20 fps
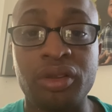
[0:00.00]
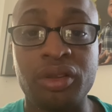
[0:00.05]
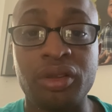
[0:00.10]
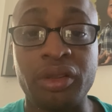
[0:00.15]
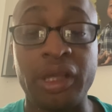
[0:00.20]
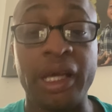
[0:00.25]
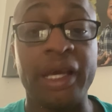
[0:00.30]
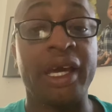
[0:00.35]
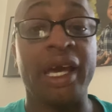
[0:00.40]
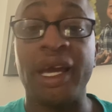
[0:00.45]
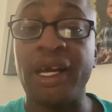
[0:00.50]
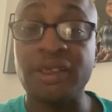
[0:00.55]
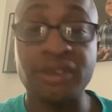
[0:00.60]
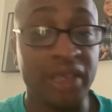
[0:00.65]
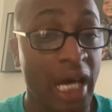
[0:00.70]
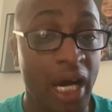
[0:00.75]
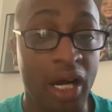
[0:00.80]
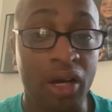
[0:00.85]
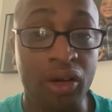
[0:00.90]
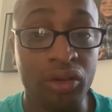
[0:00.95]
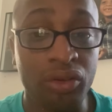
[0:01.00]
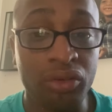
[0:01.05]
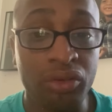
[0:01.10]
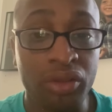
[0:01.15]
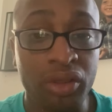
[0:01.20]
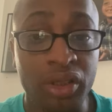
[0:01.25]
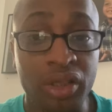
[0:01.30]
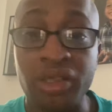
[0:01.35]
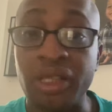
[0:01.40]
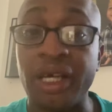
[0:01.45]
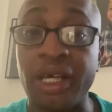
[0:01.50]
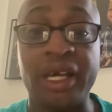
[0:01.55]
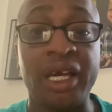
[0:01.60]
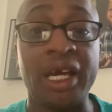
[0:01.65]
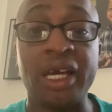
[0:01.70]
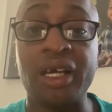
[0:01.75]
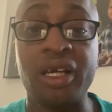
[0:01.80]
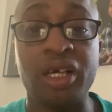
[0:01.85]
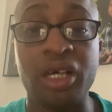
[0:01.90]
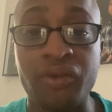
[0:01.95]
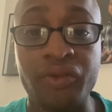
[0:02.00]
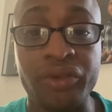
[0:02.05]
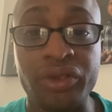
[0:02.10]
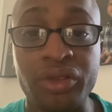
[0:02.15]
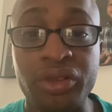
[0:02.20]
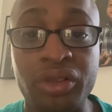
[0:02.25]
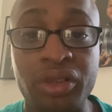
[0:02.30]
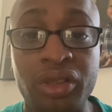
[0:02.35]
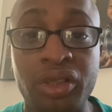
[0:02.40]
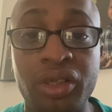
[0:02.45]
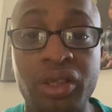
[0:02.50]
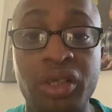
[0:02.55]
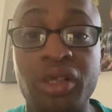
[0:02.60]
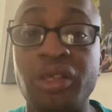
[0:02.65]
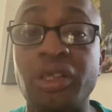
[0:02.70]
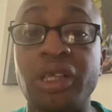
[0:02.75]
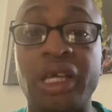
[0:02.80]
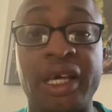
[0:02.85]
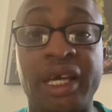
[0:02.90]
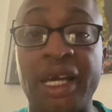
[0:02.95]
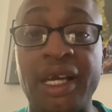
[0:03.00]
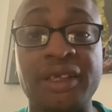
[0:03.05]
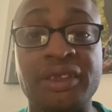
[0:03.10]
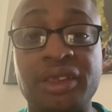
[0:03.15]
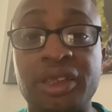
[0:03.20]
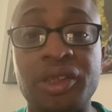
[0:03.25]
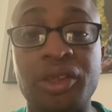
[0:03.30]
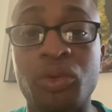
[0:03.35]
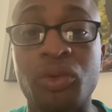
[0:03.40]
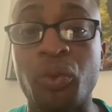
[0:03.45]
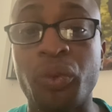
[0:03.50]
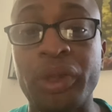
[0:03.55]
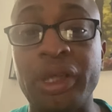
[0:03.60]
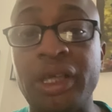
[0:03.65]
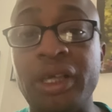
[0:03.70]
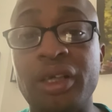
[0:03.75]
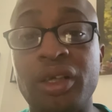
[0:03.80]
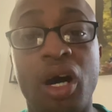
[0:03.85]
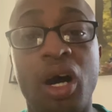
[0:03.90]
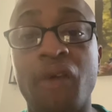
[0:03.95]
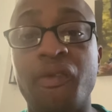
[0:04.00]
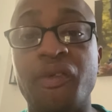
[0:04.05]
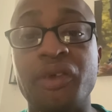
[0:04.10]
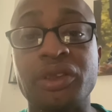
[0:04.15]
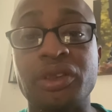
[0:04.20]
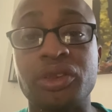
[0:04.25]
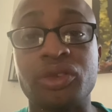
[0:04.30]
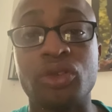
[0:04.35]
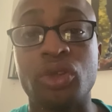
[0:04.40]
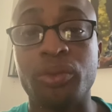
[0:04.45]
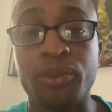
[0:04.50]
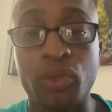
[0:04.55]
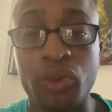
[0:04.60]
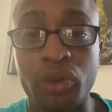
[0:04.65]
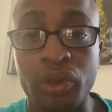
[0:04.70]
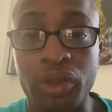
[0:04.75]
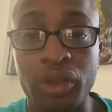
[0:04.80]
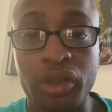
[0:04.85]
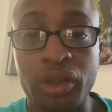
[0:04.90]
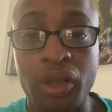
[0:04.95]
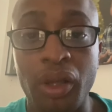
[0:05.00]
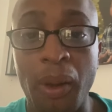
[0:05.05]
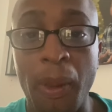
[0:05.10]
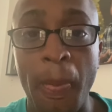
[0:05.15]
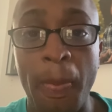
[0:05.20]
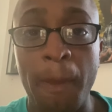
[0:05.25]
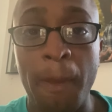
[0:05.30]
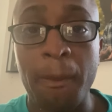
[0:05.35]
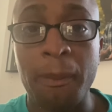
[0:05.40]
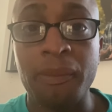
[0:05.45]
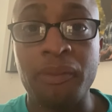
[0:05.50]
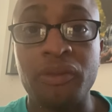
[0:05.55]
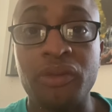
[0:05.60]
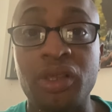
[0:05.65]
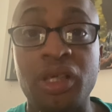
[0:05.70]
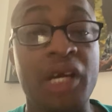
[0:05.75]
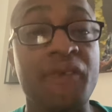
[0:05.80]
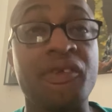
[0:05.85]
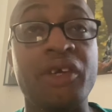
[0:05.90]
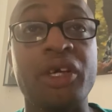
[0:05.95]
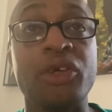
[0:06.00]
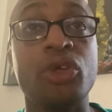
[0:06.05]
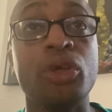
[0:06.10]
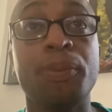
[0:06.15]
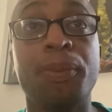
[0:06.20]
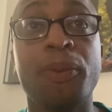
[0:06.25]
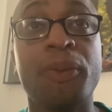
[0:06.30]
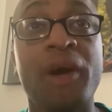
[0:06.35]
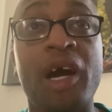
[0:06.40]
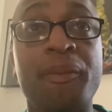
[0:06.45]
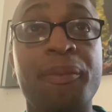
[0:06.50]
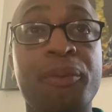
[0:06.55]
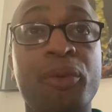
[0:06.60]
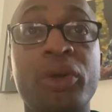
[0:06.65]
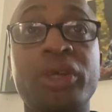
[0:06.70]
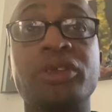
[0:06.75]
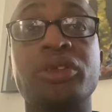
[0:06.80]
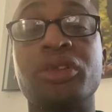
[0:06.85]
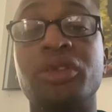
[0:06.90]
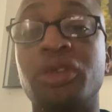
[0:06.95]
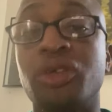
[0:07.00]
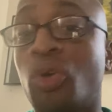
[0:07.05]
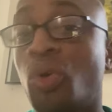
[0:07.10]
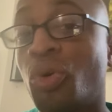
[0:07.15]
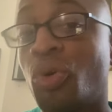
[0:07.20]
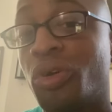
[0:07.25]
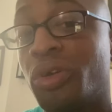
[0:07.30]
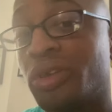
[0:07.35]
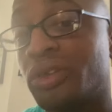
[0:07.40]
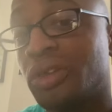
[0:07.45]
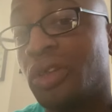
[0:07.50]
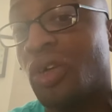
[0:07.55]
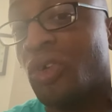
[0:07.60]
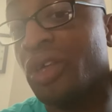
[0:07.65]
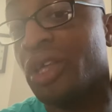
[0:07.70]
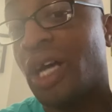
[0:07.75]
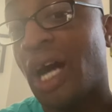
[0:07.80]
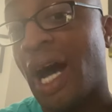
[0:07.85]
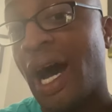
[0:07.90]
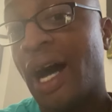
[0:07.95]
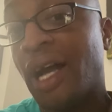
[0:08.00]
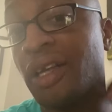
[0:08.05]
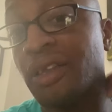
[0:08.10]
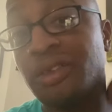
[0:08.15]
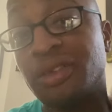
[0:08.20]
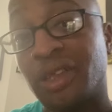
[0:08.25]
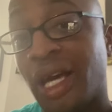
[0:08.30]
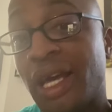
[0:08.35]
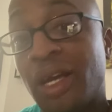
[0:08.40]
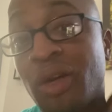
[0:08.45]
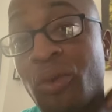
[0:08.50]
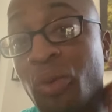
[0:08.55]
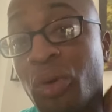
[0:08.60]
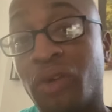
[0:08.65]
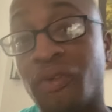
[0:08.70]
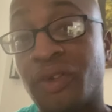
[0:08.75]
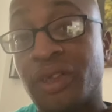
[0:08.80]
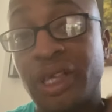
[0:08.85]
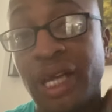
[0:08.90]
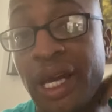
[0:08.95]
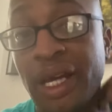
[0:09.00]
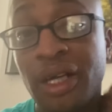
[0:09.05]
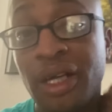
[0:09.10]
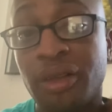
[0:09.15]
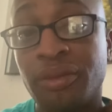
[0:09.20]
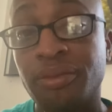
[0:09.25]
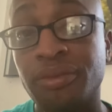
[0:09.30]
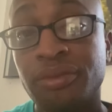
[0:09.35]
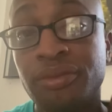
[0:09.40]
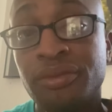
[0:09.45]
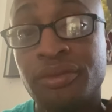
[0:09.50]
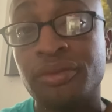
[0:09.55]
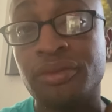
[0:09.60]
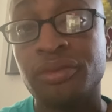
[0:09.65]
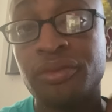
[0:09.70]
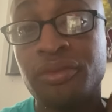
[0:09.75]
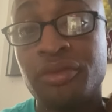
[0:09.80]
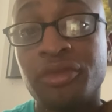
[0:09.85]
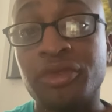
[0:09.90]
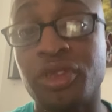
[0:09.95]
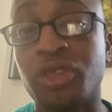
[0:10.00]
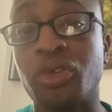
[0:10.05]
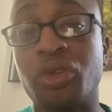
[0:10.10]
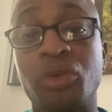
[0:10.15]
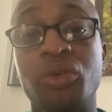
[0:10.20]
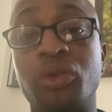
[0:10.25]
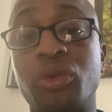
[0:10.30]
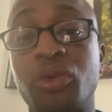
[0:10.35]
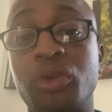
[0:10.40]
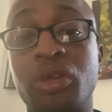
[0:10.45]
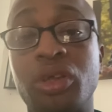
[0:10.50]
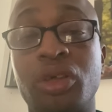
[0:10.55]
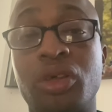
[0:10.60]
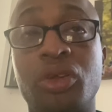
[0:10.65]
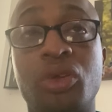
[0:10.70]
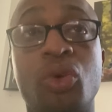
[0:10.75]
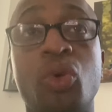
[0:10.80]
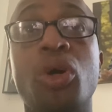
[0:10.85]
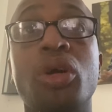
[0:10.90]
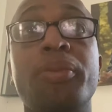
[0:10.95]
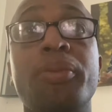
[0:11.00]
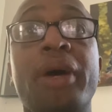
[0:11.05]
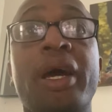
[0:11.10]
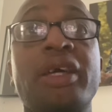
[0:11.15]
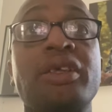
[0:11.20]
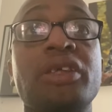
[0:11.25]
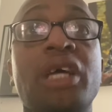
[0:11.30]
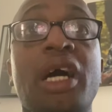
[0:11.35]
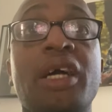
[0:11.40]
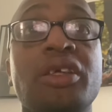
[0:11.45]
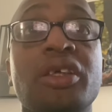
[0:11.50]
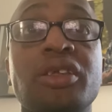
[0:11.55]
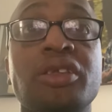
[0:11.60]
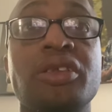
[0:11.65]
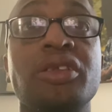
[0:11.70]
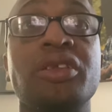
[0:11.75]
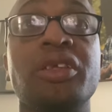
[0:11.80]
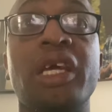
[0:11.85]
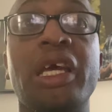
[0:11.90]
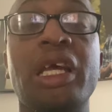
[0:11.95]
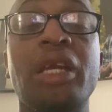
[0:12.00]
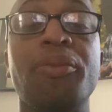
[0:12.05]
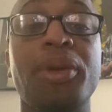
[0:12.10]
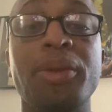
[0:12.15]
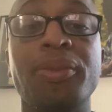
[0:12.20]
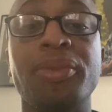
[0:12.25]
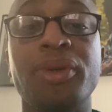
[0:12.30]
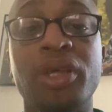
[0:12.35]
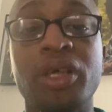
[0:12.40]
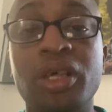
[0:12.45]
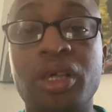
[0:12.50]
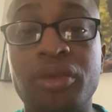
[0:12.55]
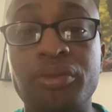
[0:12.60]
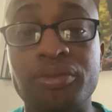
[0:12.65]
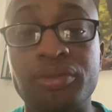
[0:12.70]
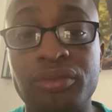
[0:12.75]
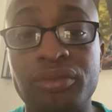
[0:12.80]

They can't tackle. They can't cover. They can't seem to read offenses no more. If they do provide pressure, the corners on the islands ain't worth a damn. So the, the quarterbacks out there just eating people up.